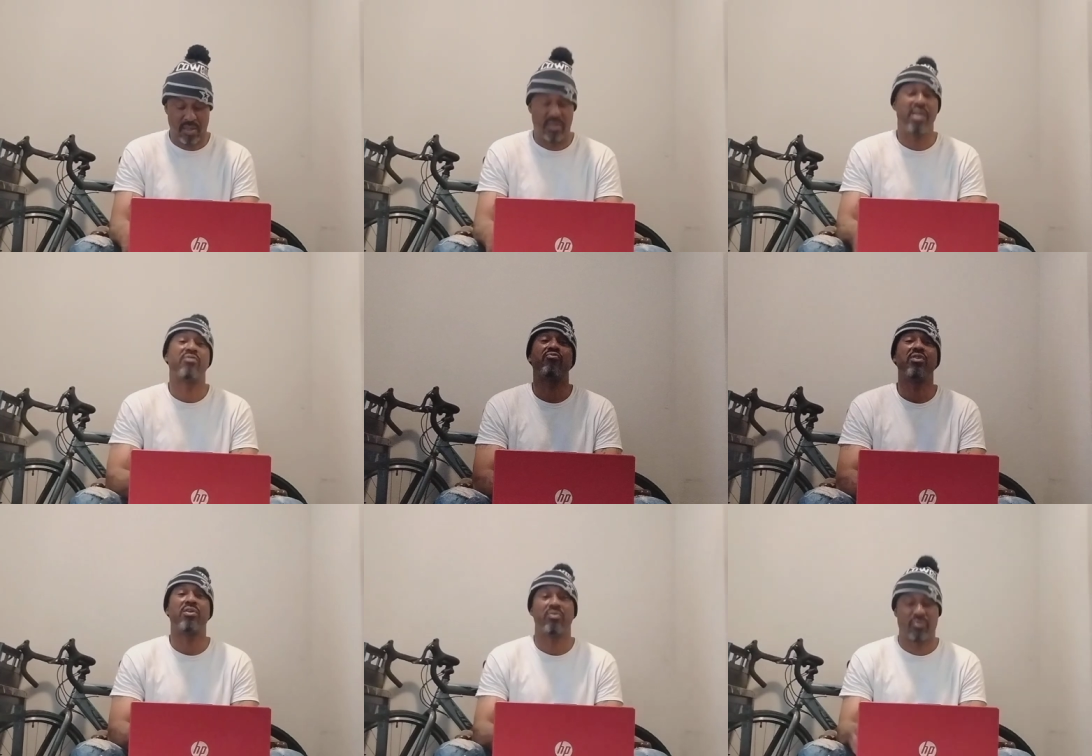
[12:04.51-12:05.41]
They
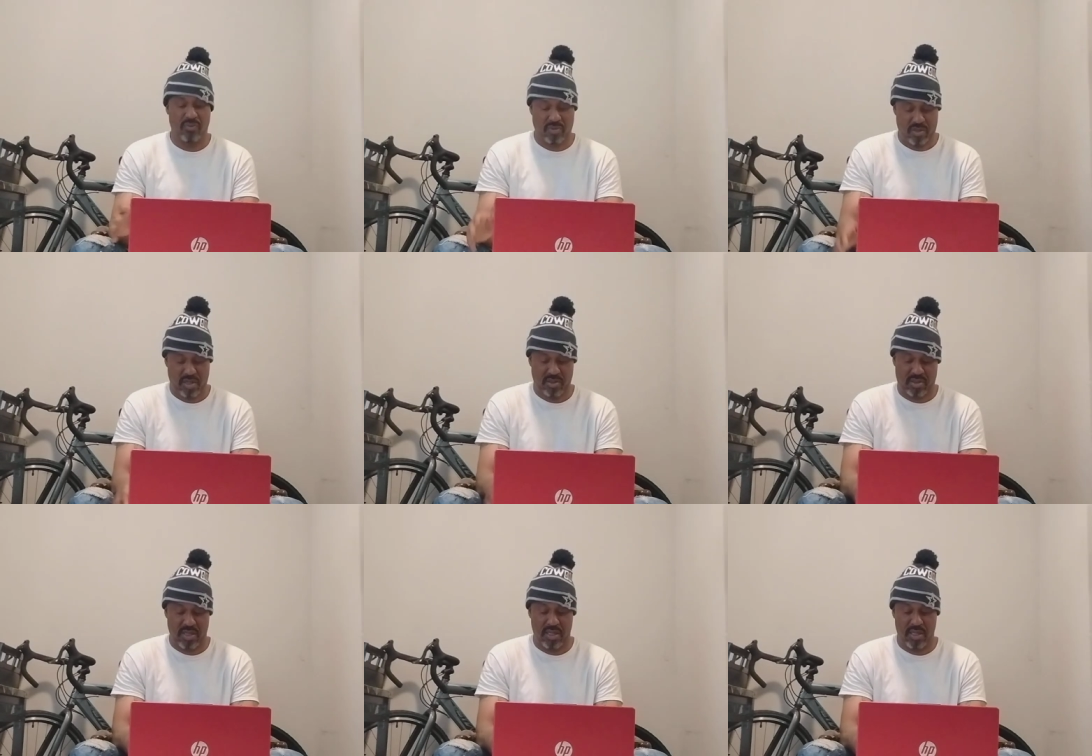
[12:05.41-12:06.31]
struggle to
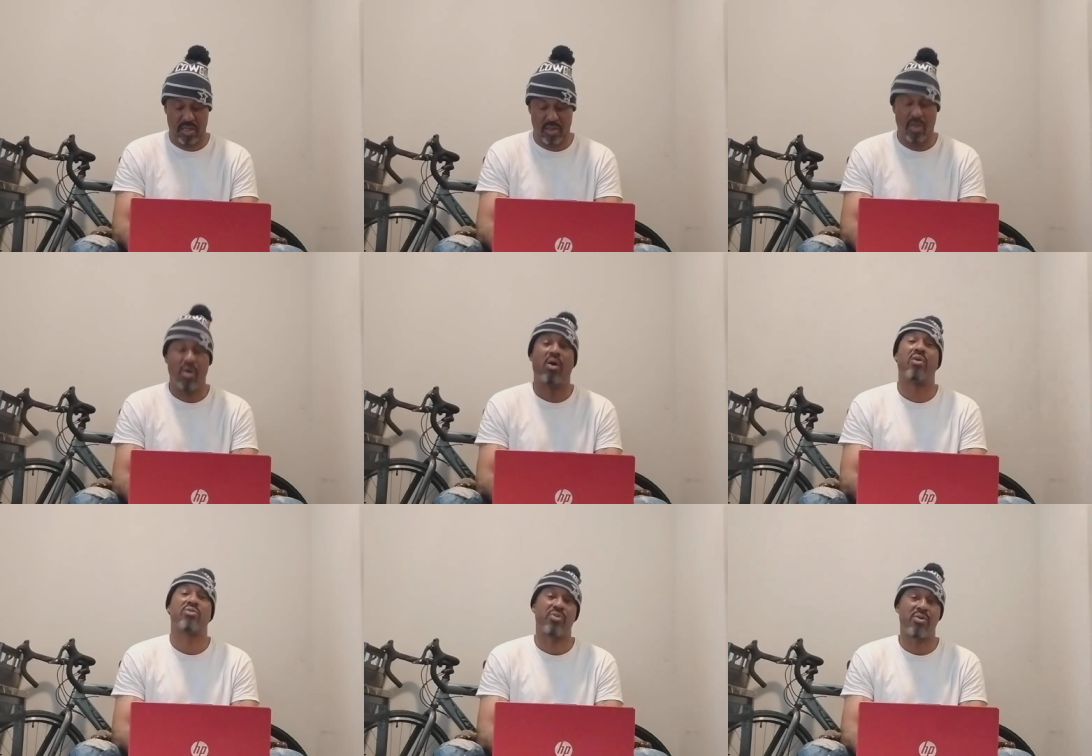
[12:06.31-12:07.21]
understand
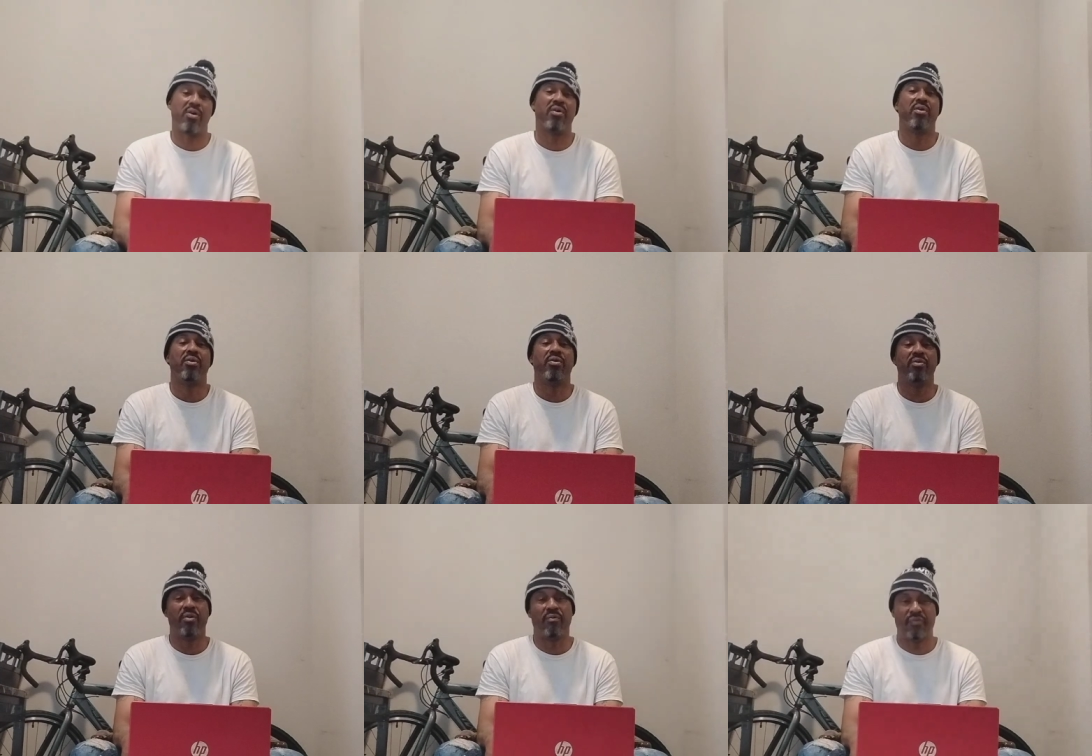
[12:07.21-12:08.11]
or share
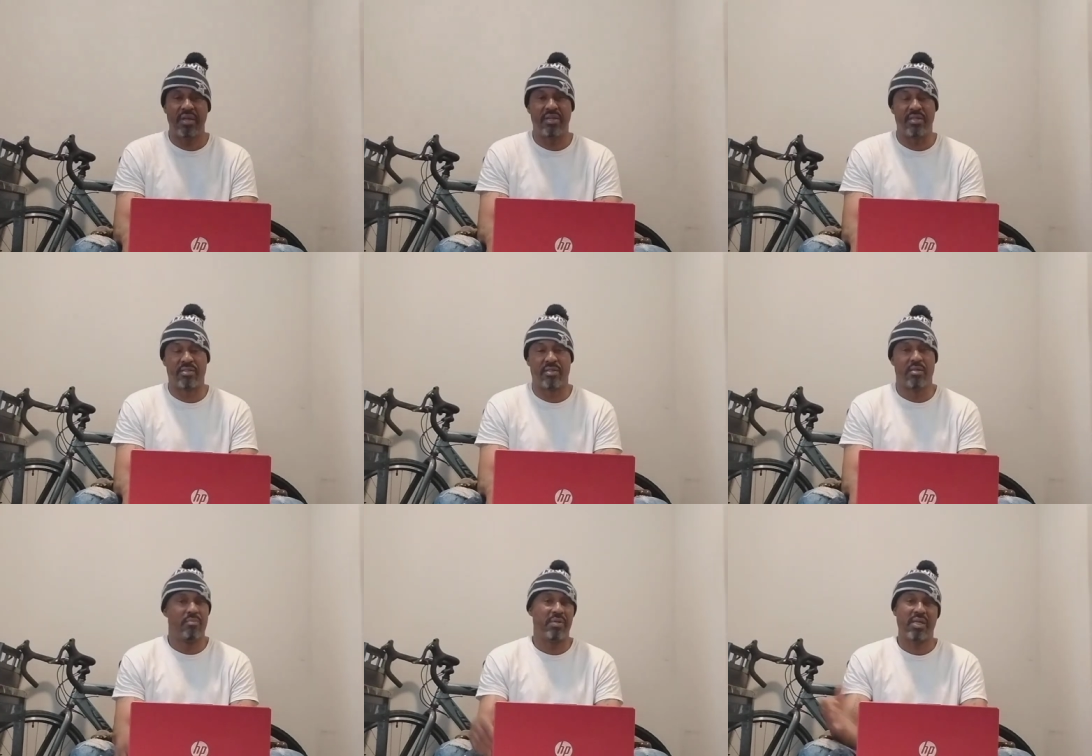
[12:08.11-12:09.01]
your feelings
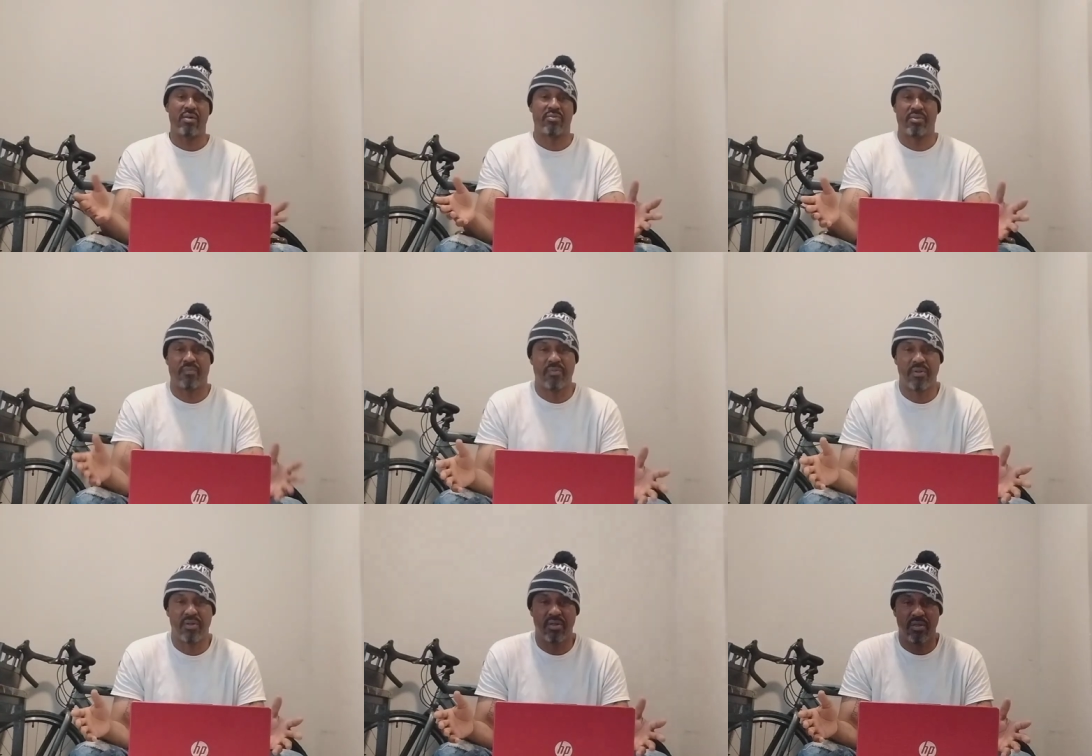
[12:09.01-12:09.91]
because
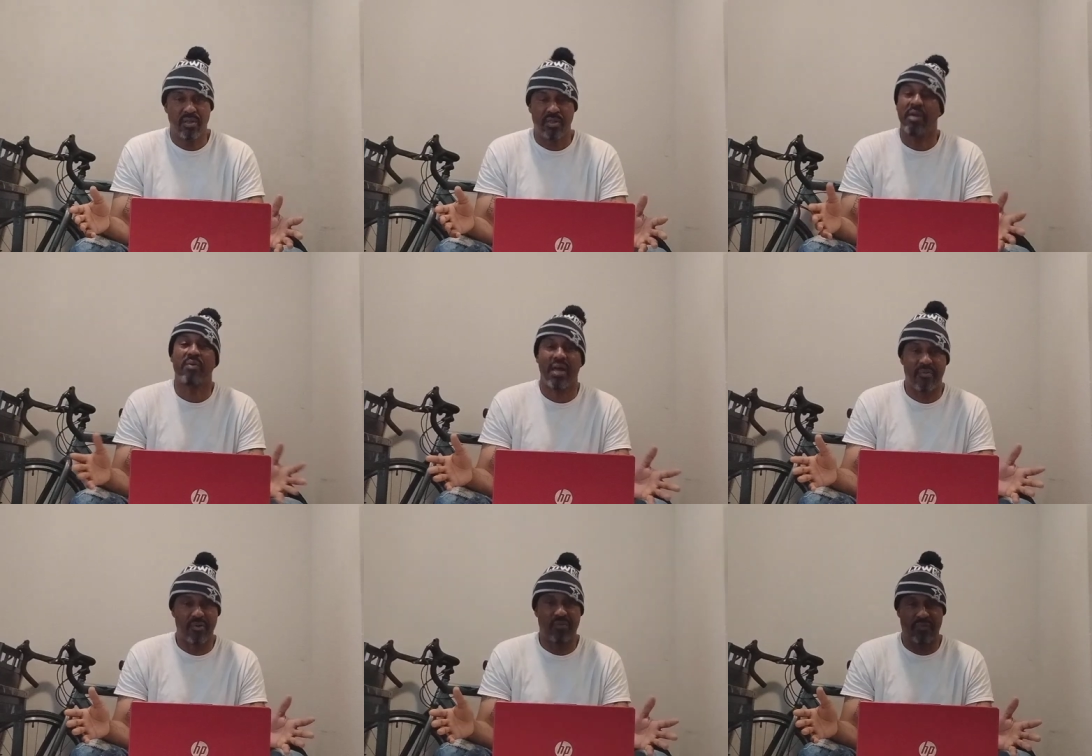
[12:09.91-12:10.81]
they don't
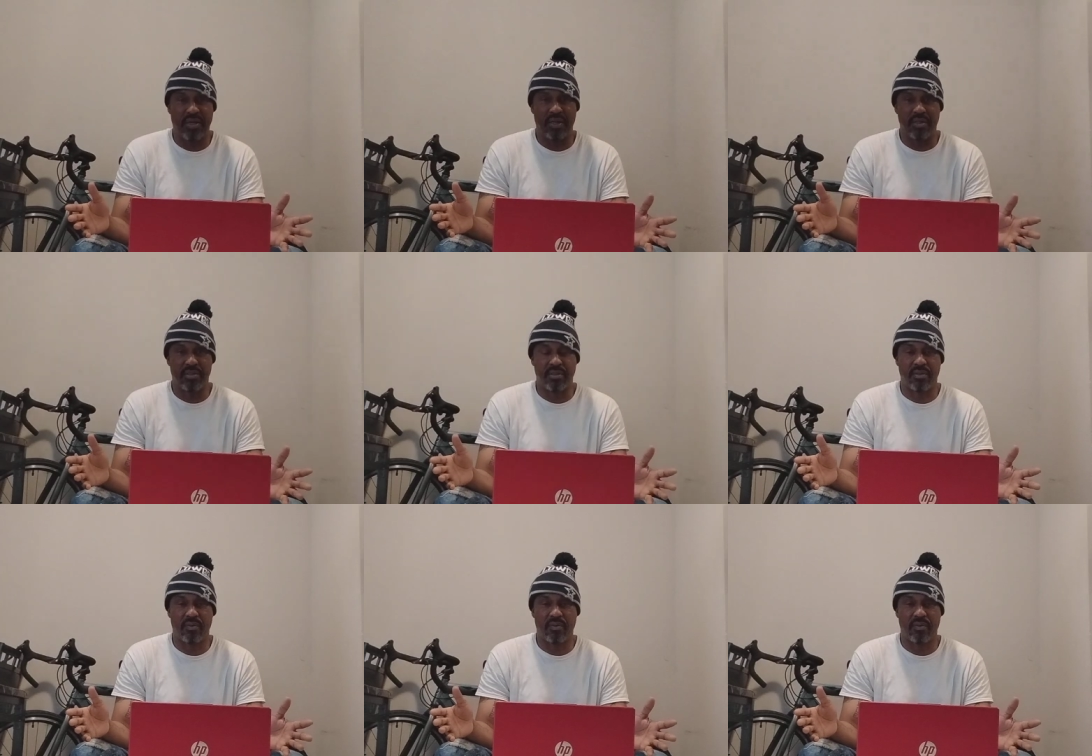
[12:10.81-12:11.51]
have no feelings.